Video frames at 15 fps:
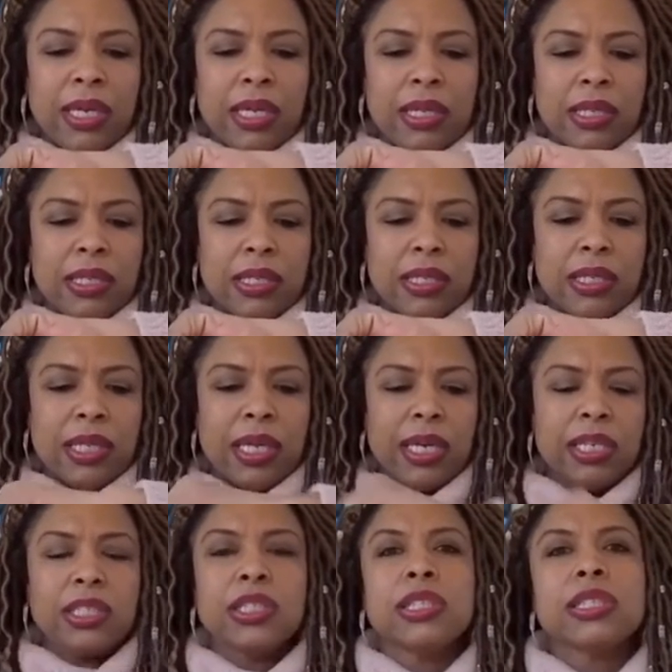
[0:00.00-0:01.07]
looks like
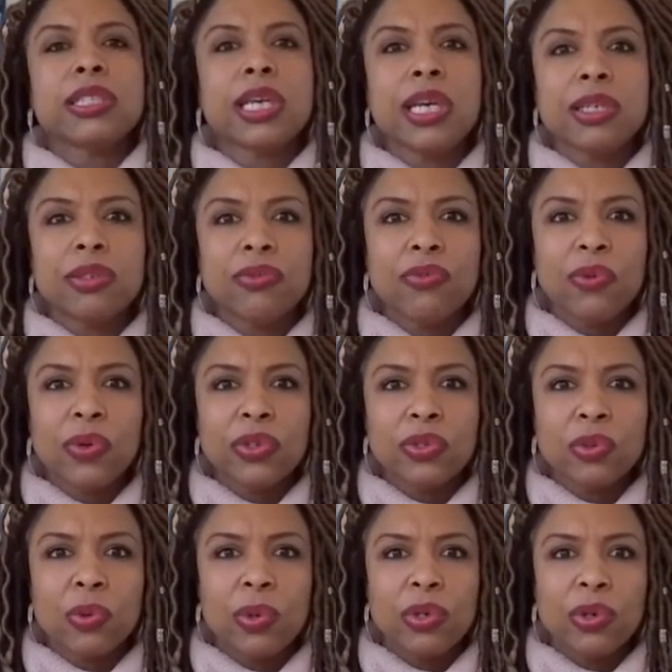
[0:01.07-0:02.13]
she's got divorce
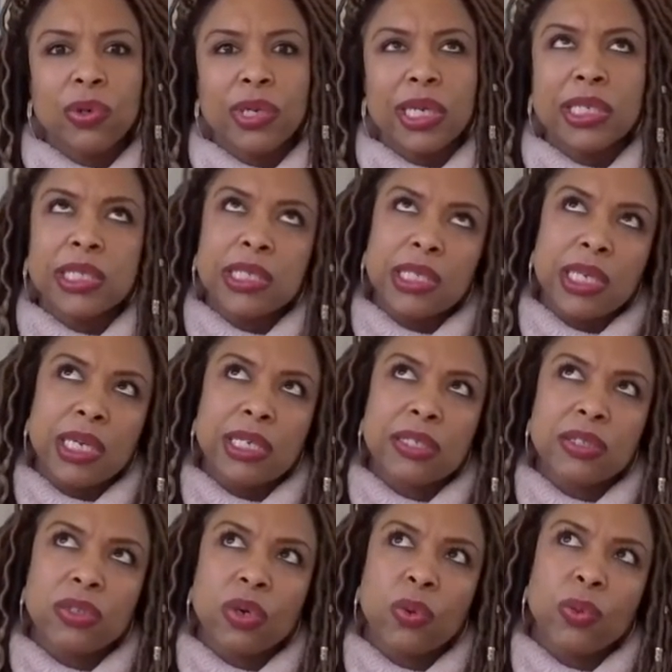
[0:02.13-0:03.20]
going on at 6,
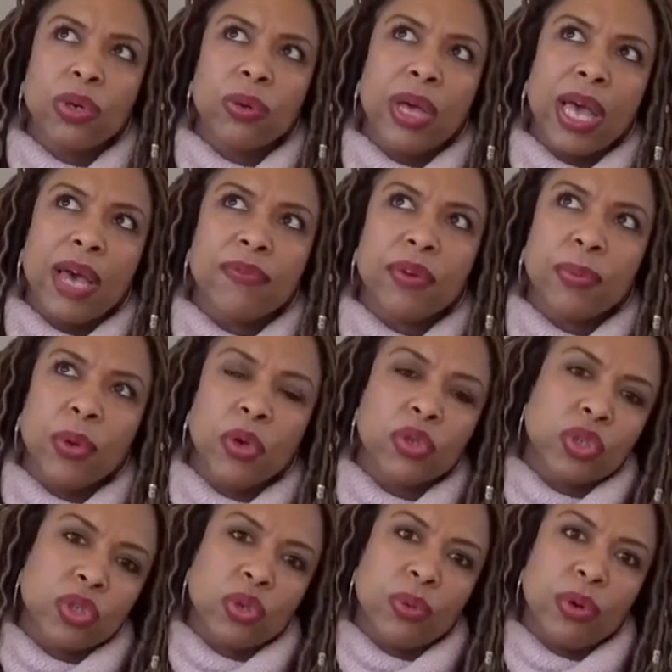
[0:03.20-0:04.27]
so we'll have
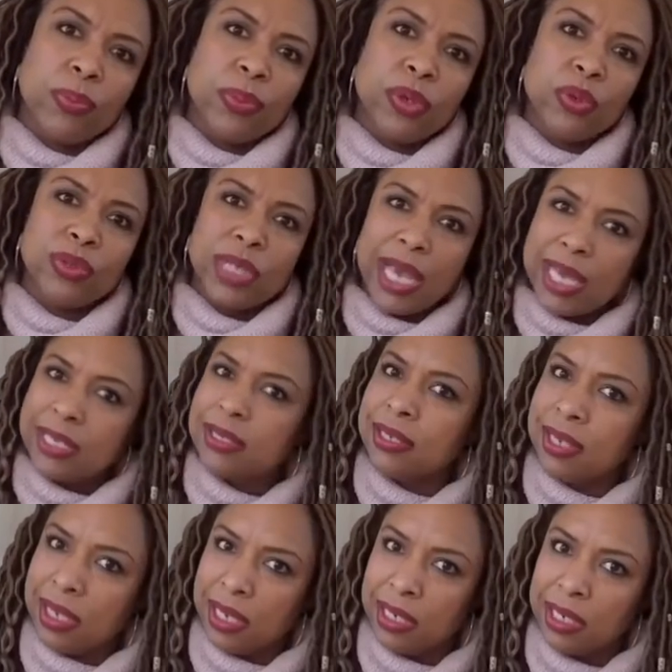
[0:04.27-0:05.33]
emotional abuse at
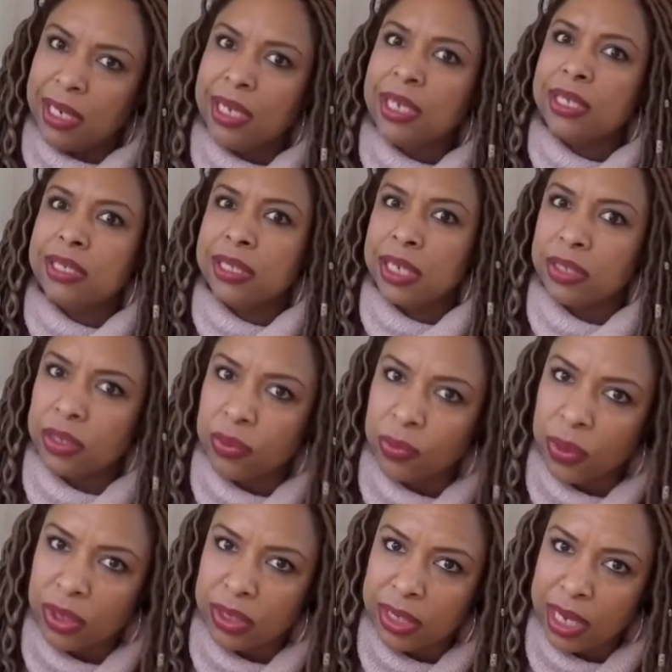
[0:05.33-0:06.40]
10. Doesn't
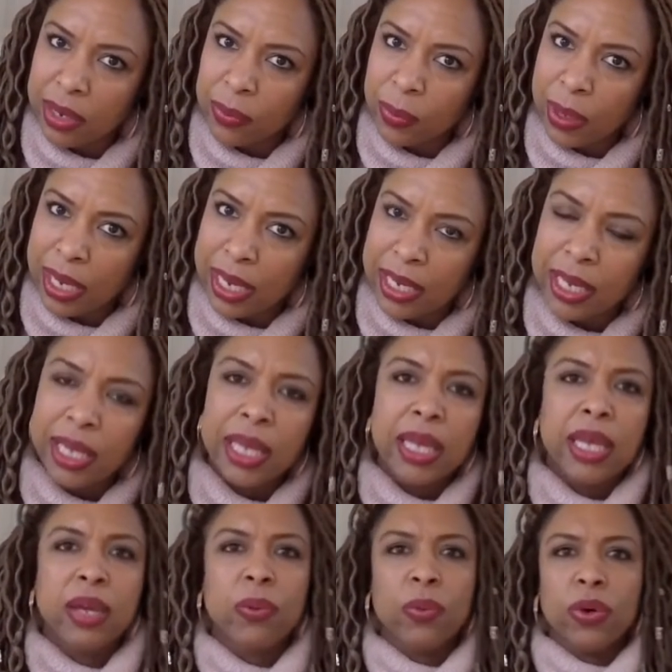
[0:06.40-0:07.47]
work that way.
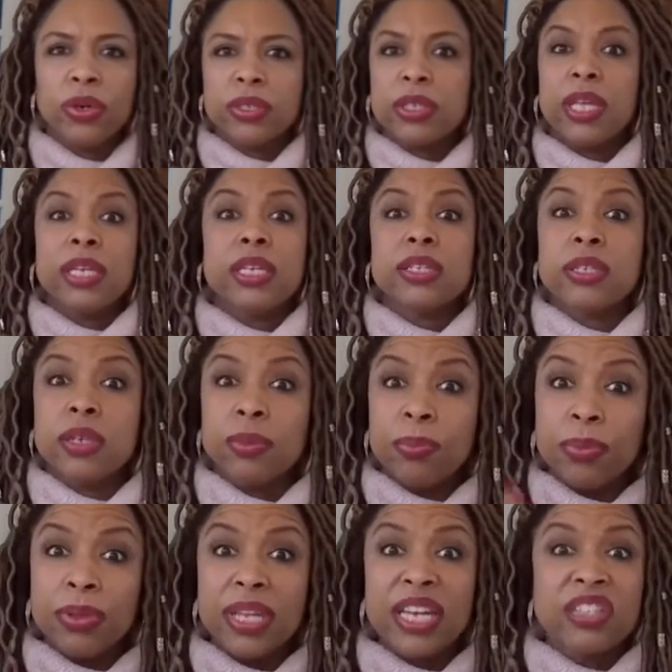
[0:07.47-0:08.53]
It works that it's
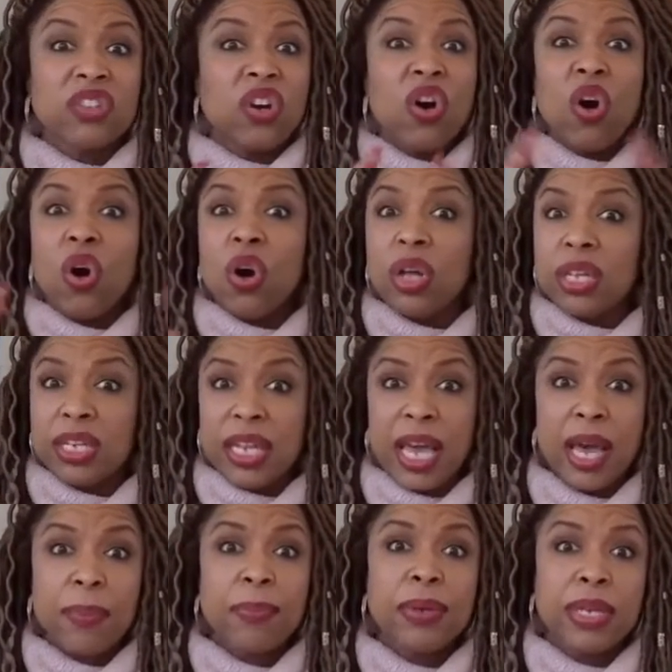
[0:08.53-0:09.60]
complex. All can
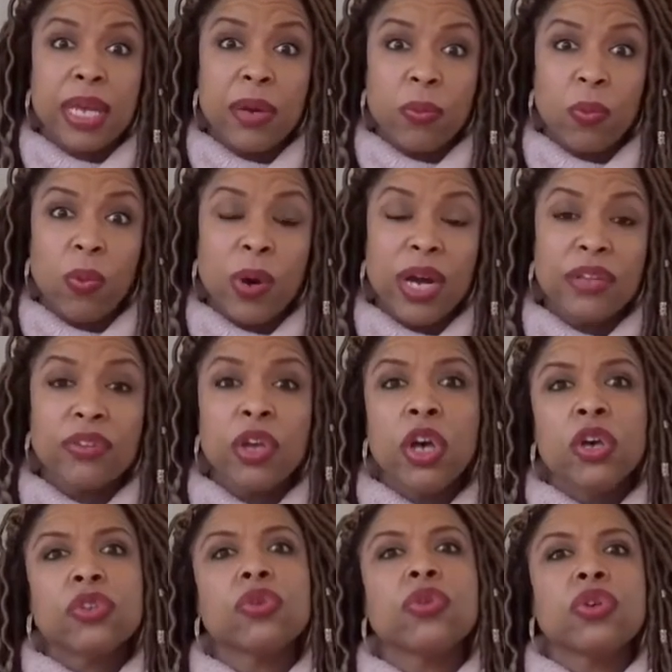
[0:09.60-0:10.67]
happen at once.
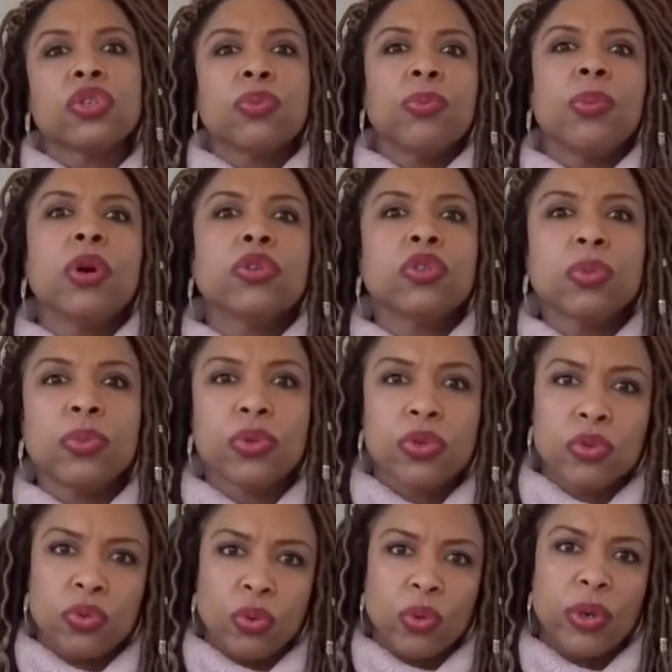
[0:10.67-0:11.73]
So there's multiple
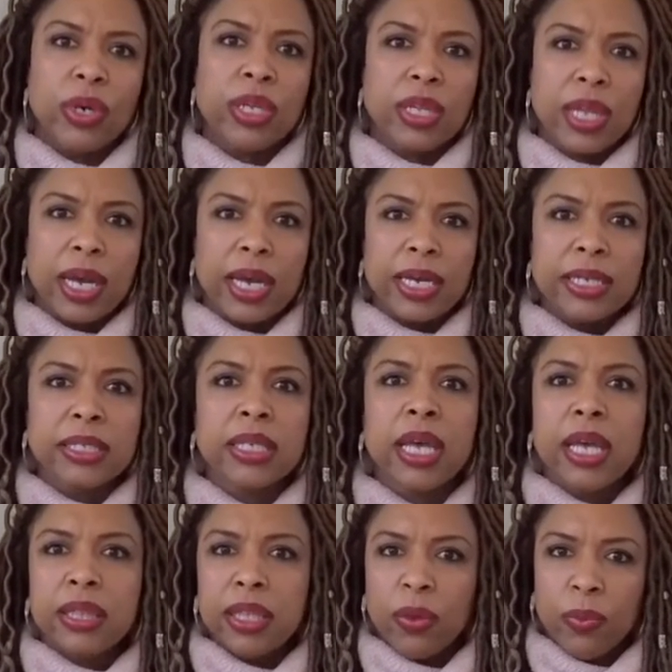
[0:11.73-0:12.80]
storylines
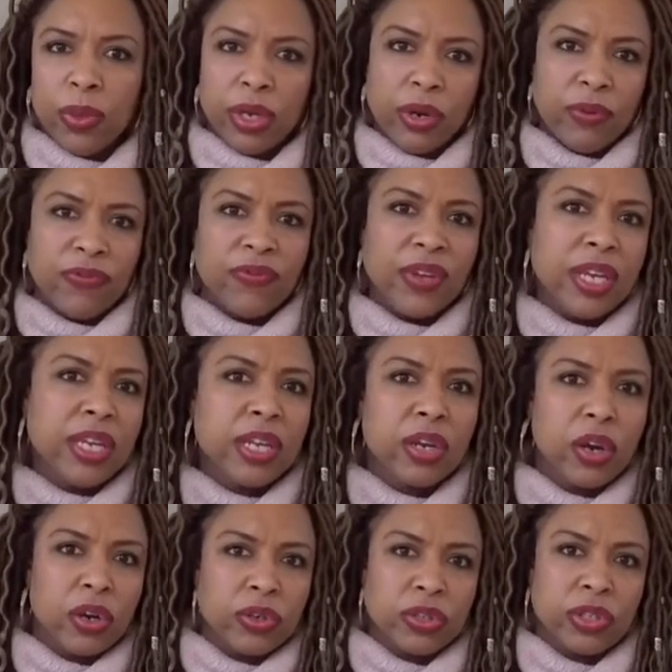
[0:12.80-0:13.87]
that we are feeding
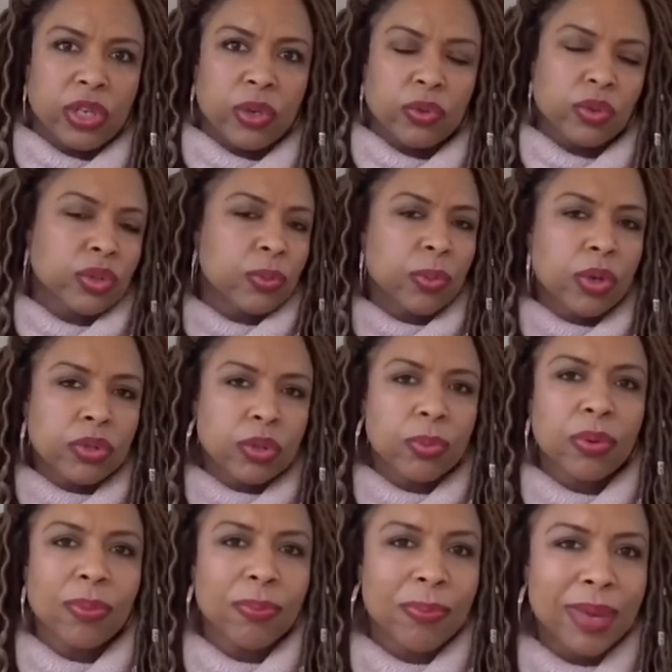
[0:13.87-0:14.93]
ourselves. There's multiple
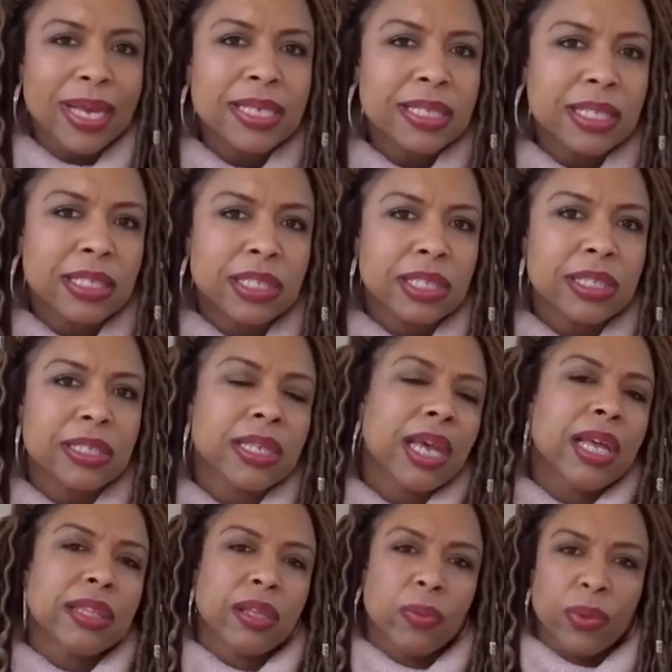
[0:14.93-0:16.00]
messages
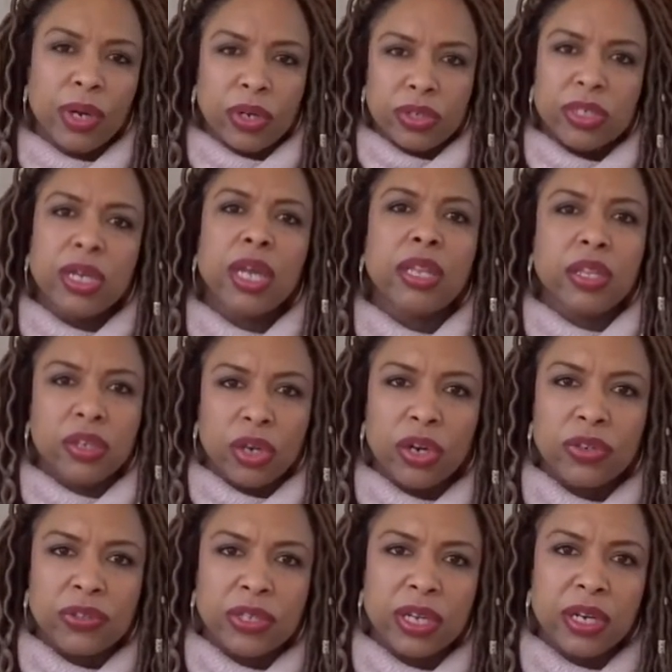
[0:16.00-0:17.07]
that we are telling
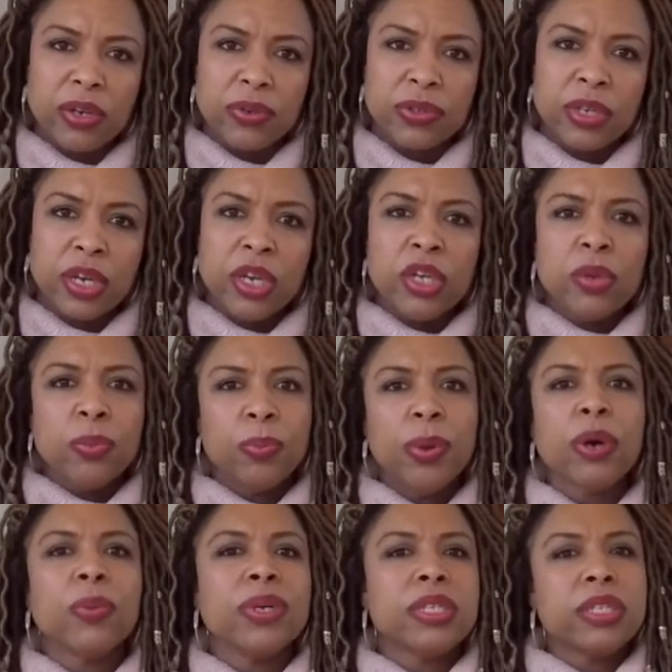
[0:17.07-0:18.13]
ourselves. But
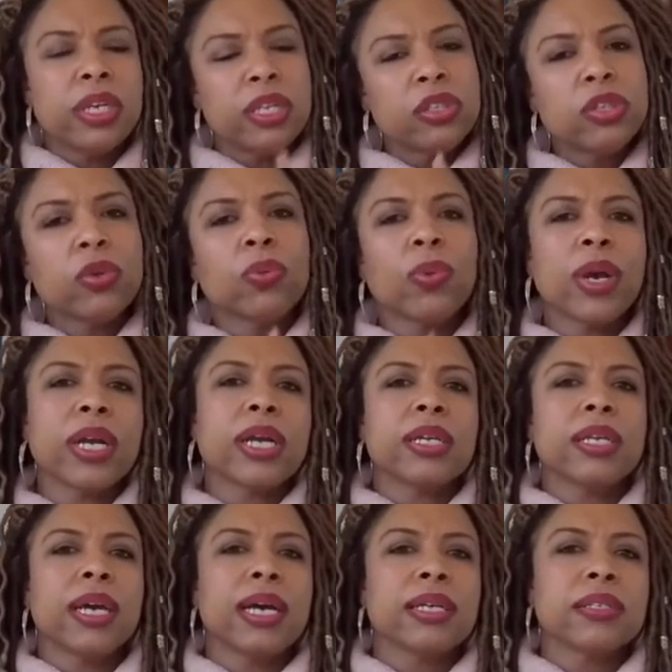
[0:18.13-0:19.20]
we tend to
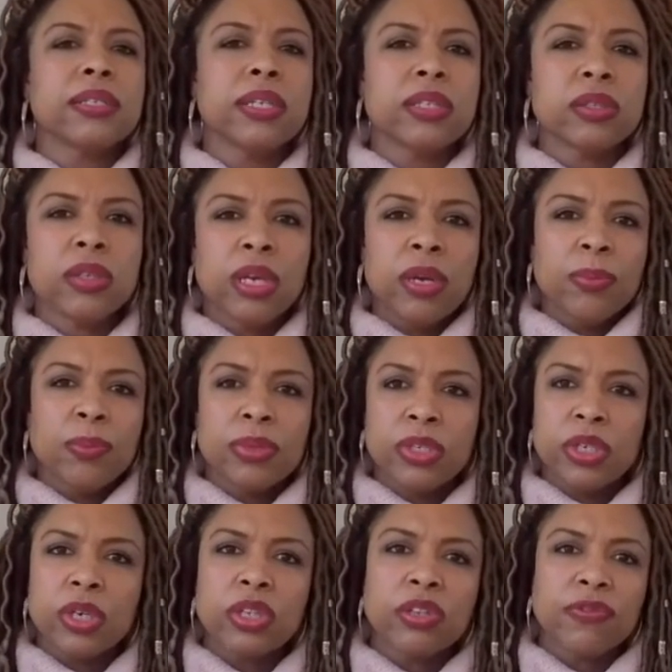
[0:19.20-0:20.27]
recognize this
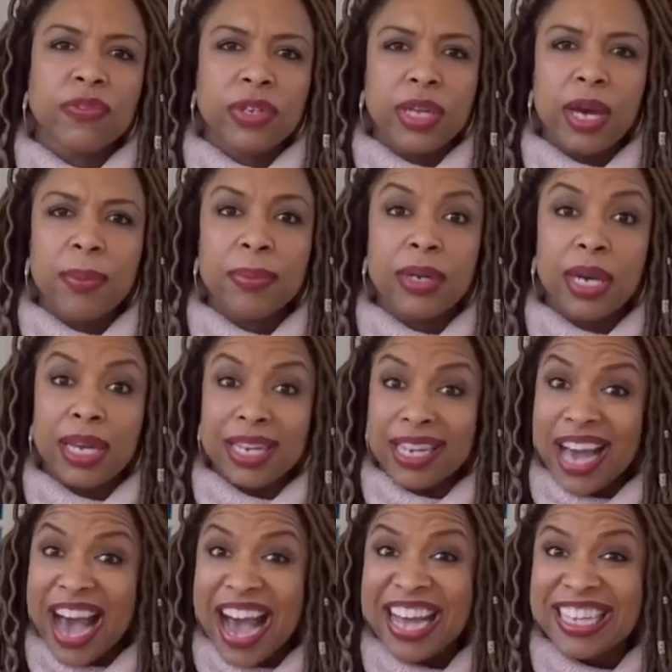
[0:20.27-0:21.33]
particular phenomena in
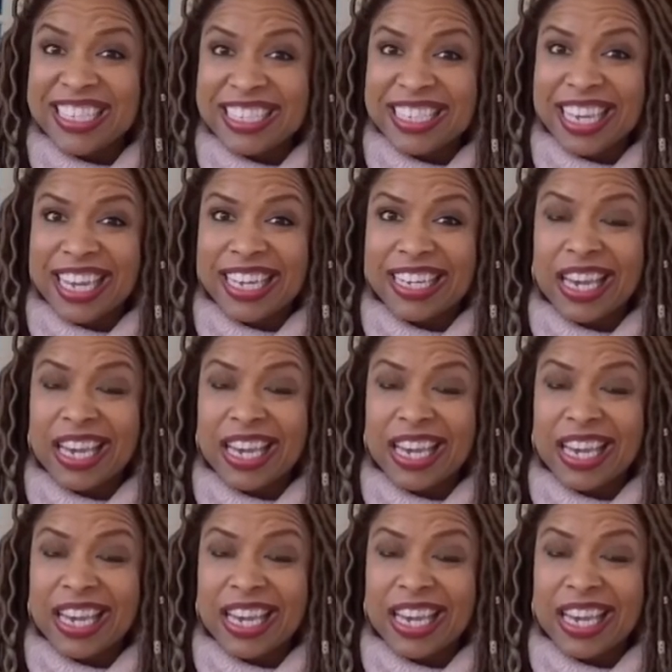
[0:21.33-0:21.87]
hindsight.